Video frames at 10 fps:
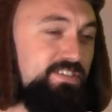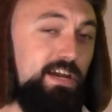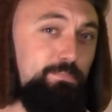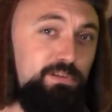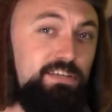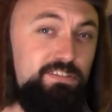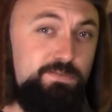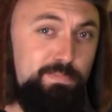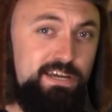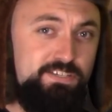as I played
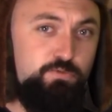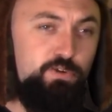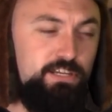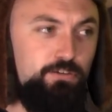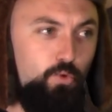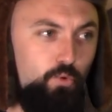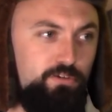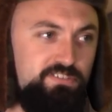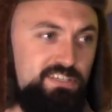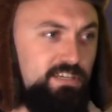this past week in
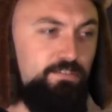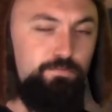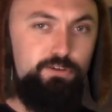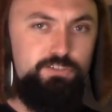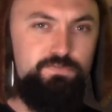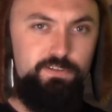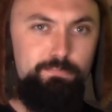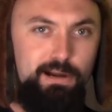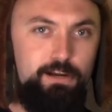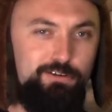order to get footage for
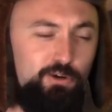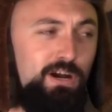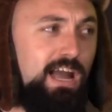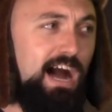the Pyro,